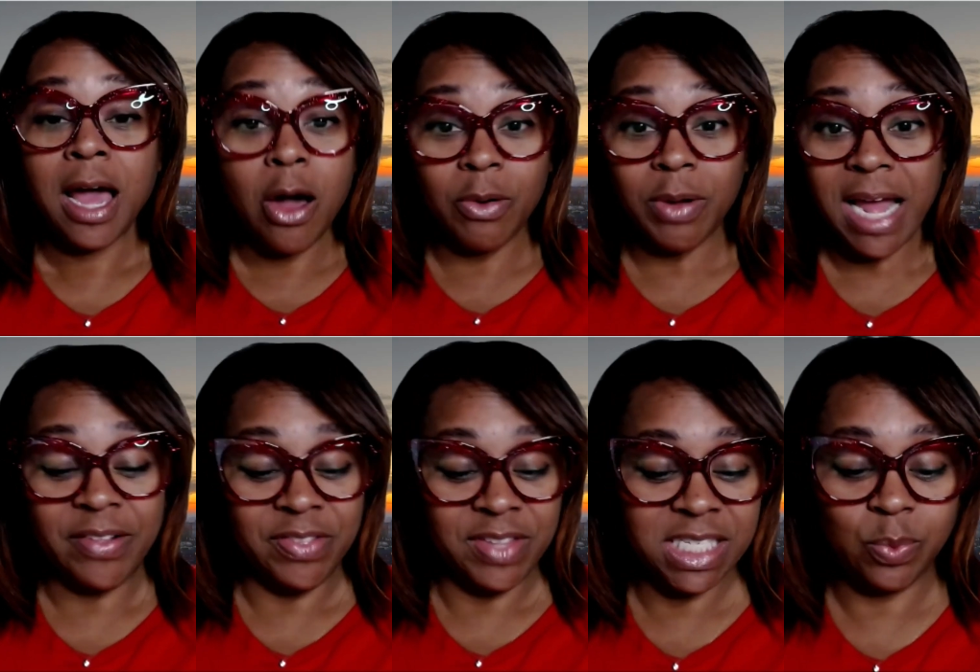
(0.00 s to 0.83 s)

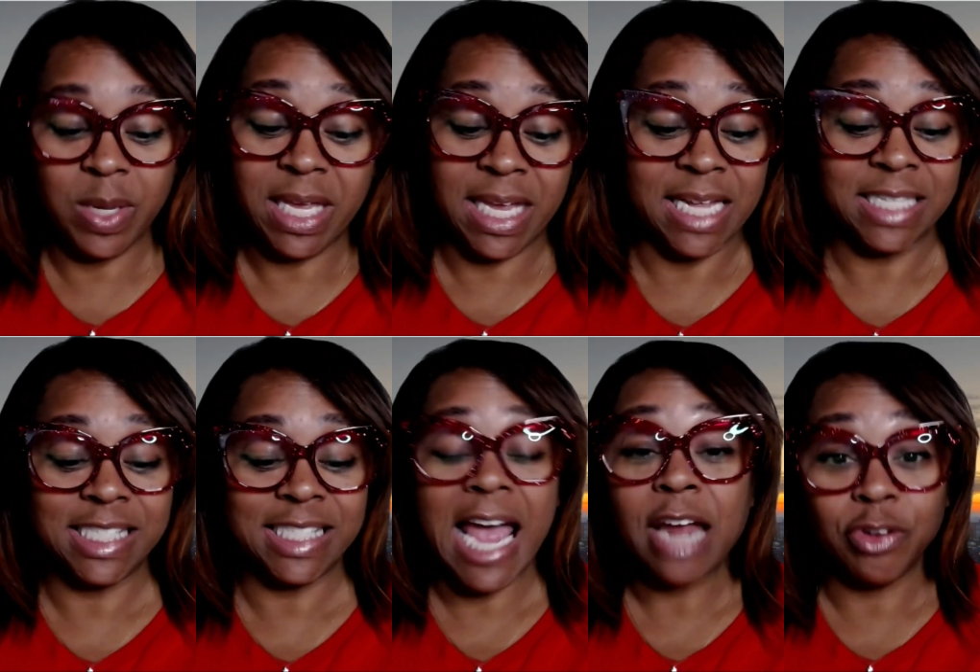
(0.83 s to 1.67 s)
Okay, this weekend,
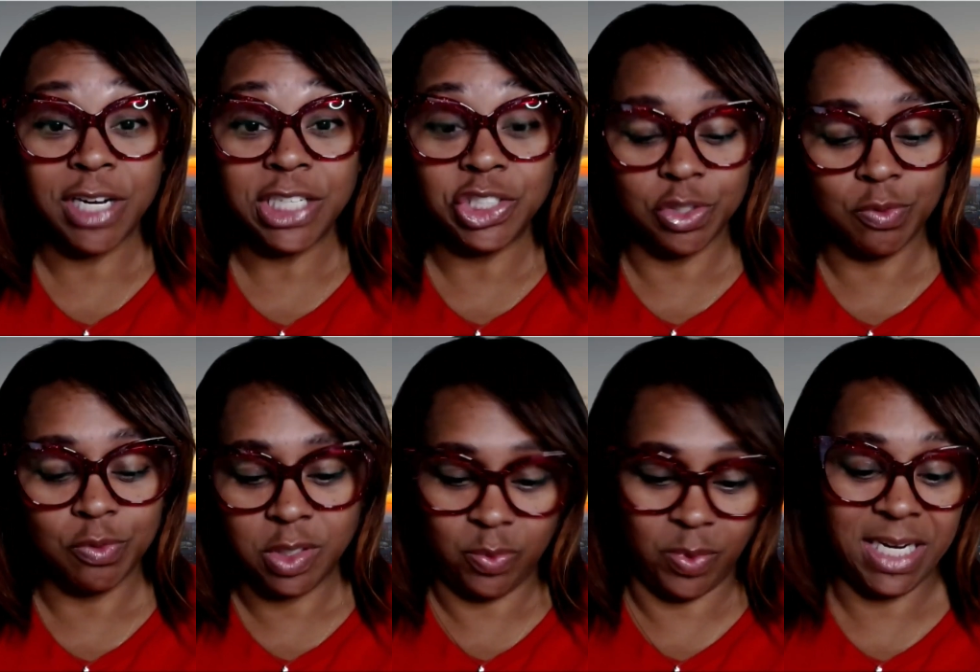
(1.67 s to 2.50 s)
Saturday, June
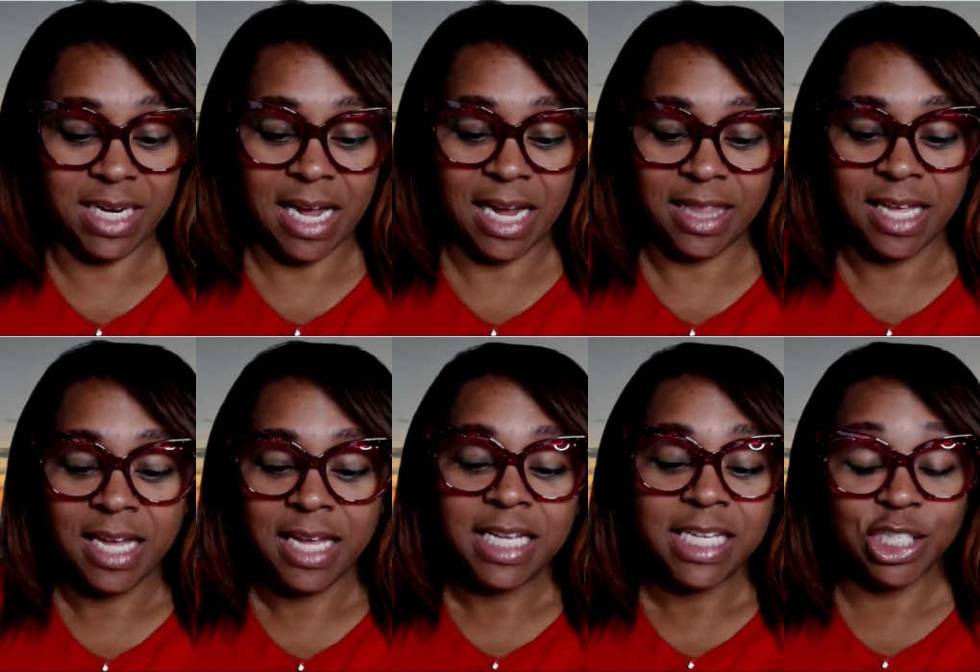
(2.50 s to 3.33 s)
29th,
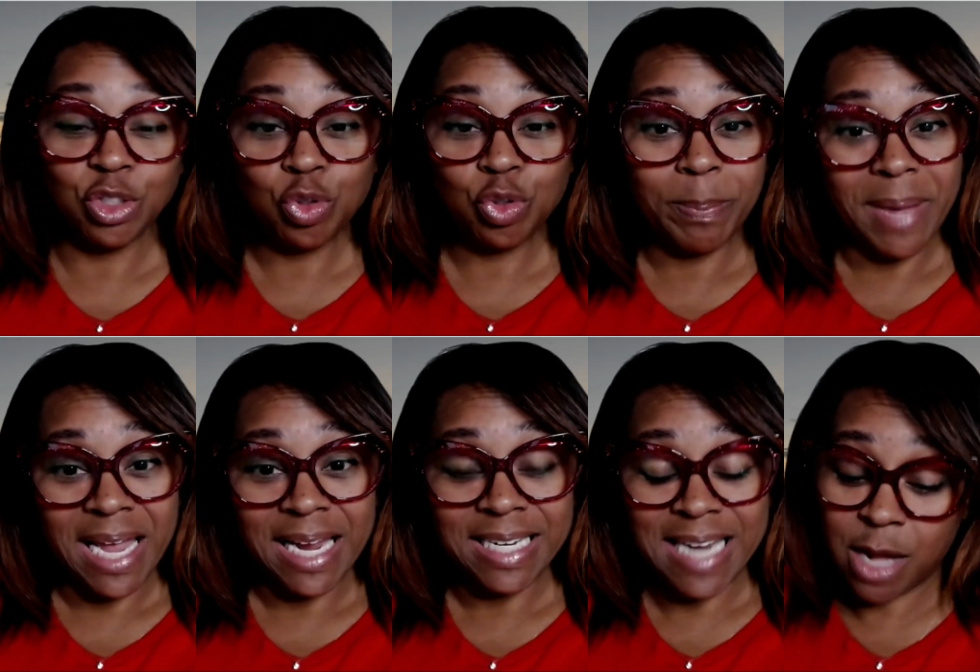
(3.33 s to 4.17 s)
Central
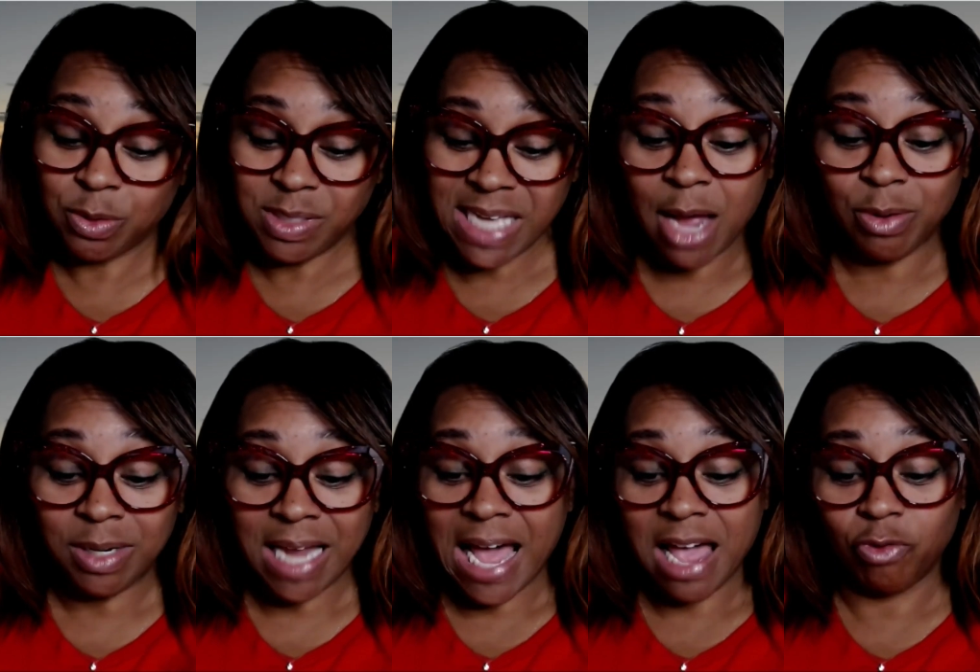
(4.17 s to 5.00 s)
Bank Downtown
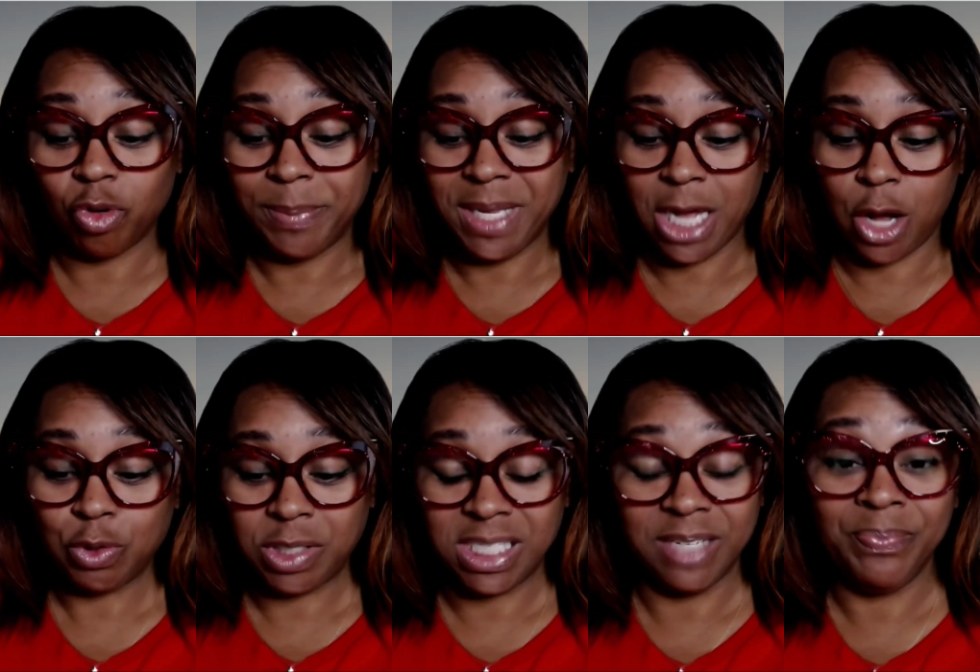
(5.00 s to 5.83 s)
Live will be
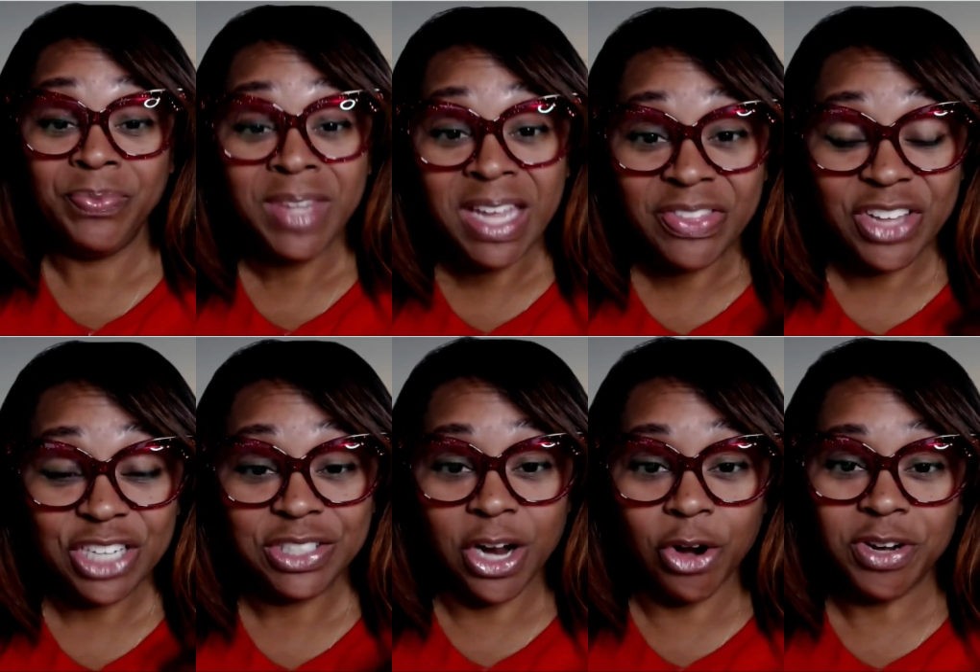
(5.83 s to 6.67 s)
hosting the
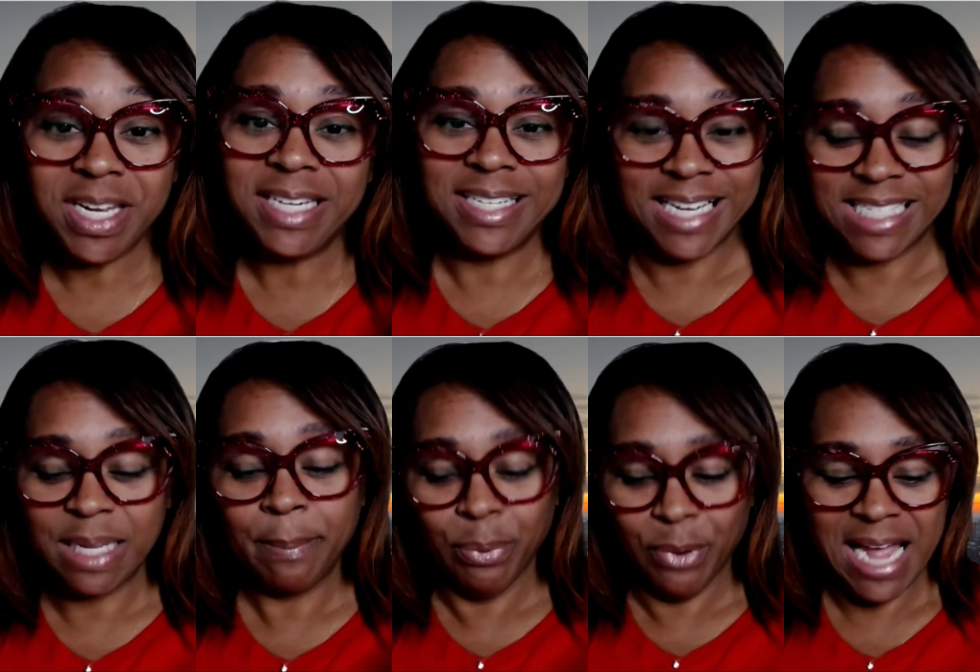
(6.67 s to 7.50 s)
Dirty
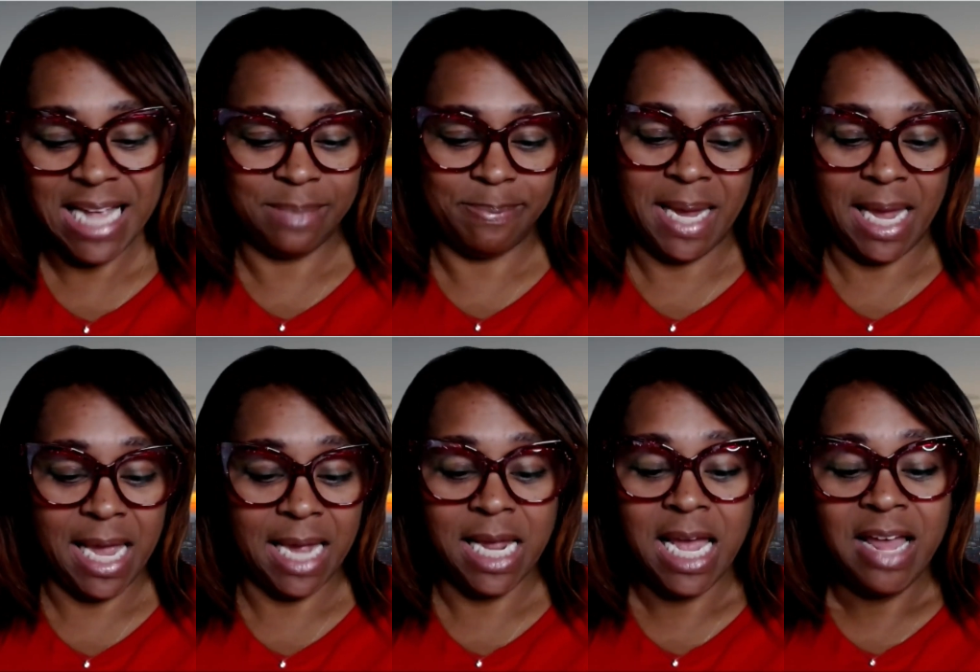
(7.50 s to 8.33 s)
Dozen Brass
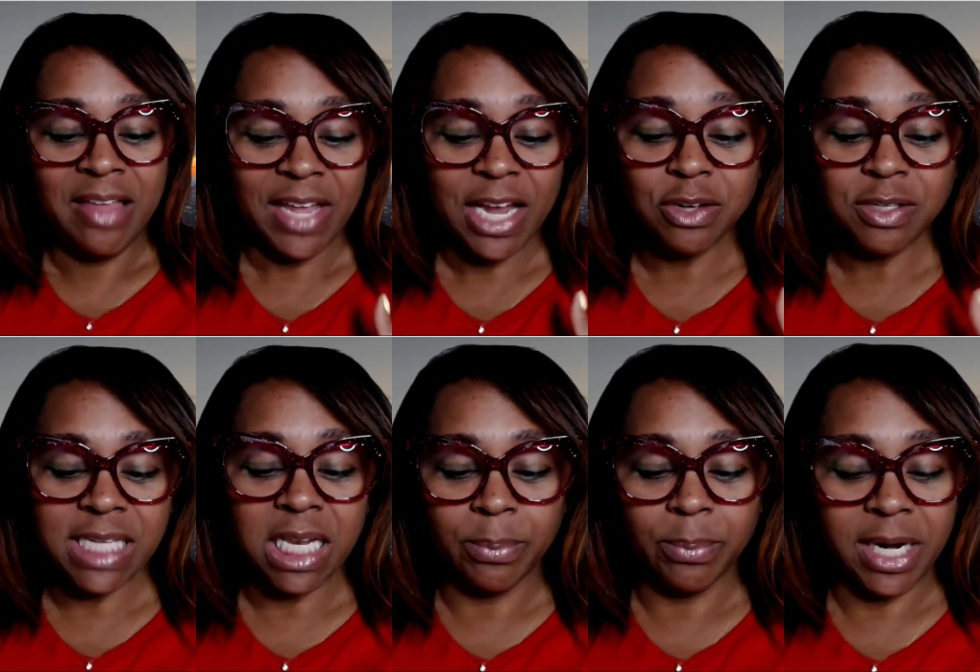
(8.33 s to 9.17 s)
Band. They are
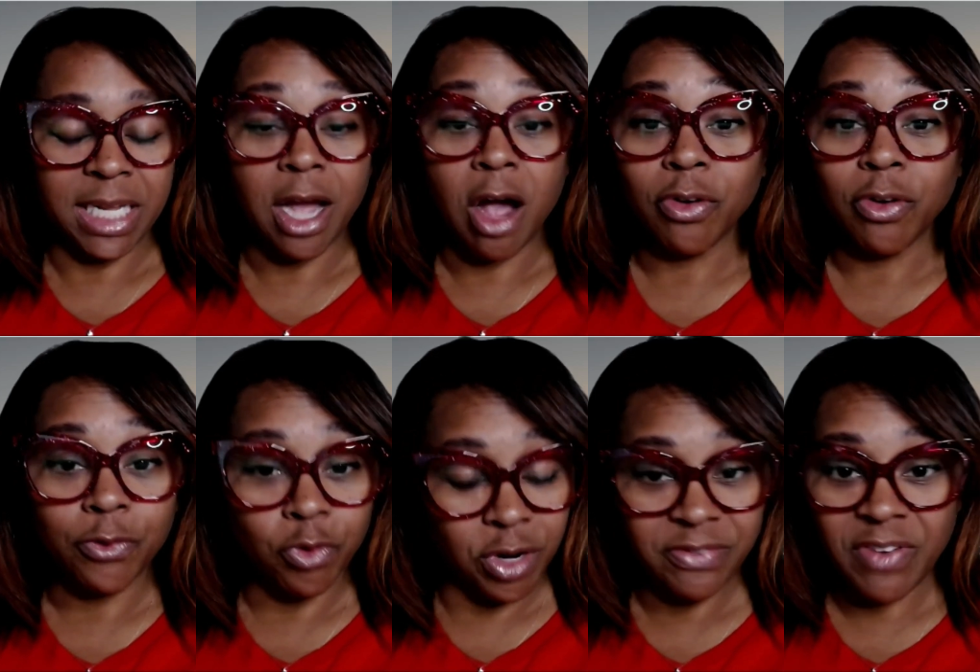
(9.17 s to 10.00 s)
celebrating over
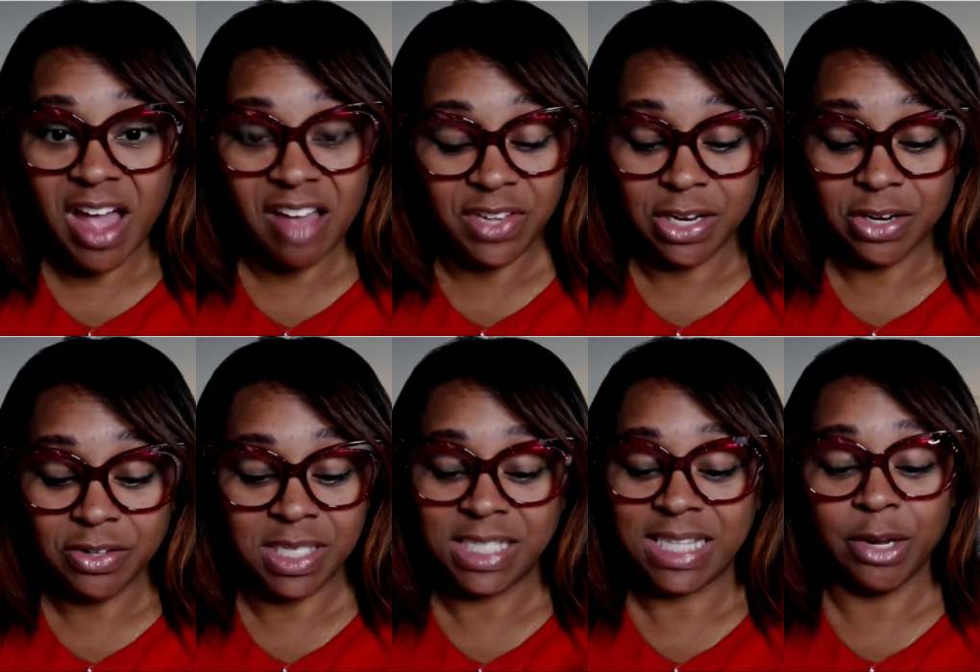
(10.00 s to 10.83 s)
45 years
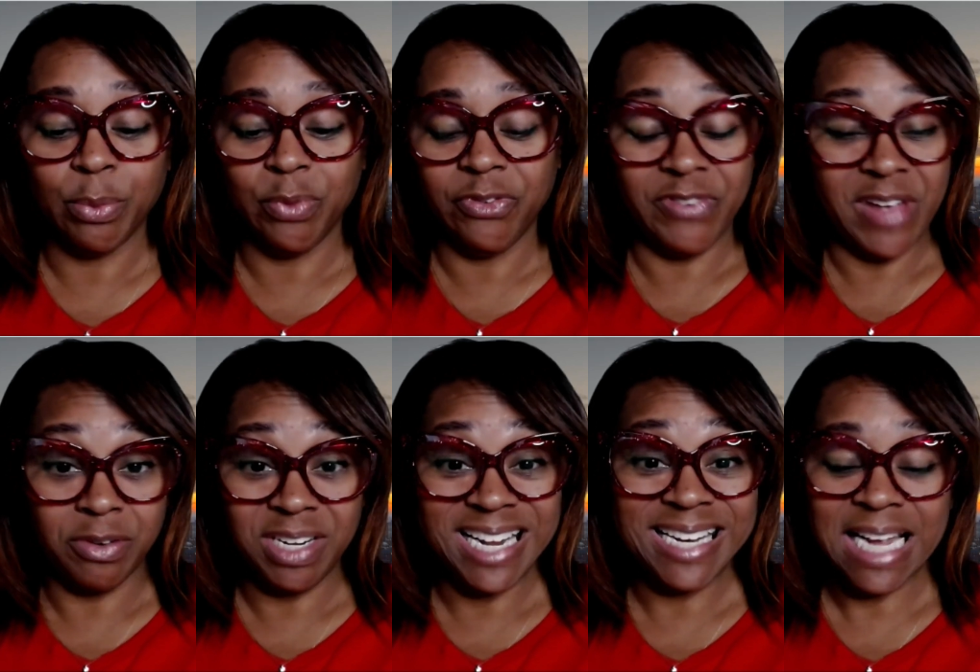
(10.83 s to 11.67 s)
since they were
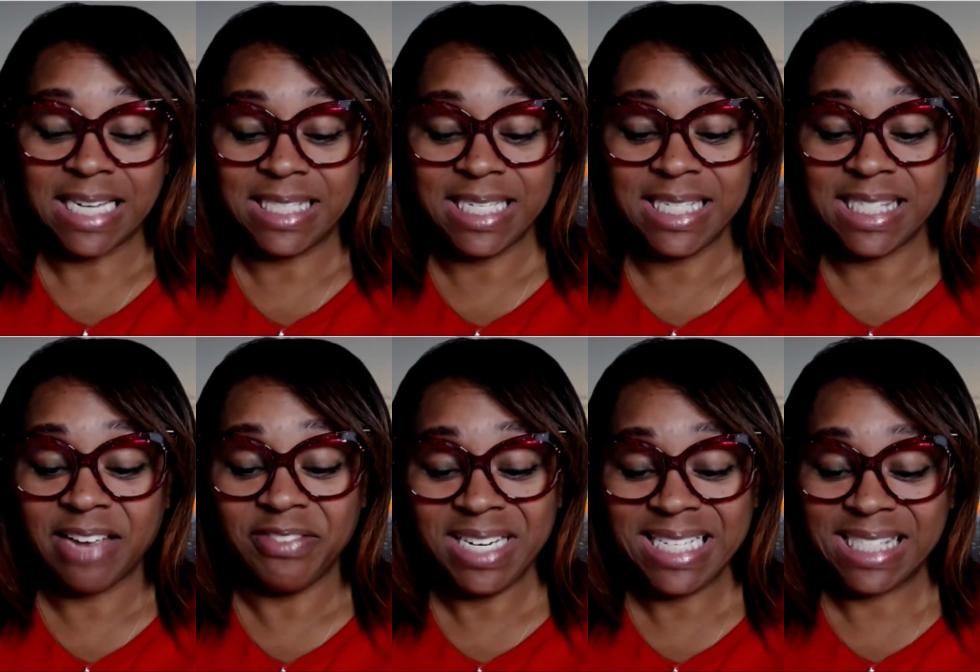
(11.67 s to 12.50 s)
founded in
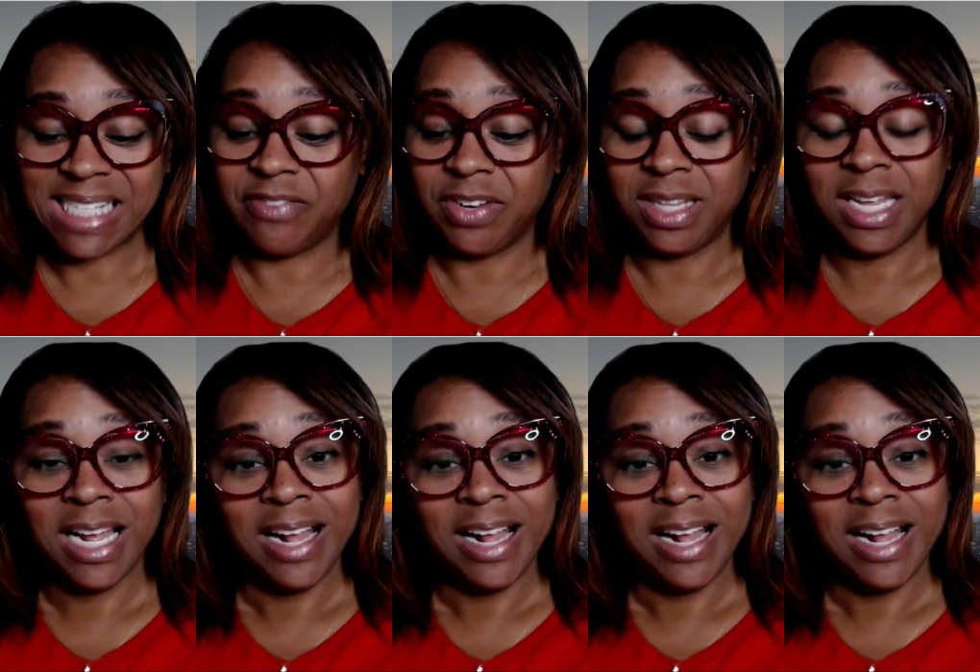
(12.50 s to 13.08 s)
1977.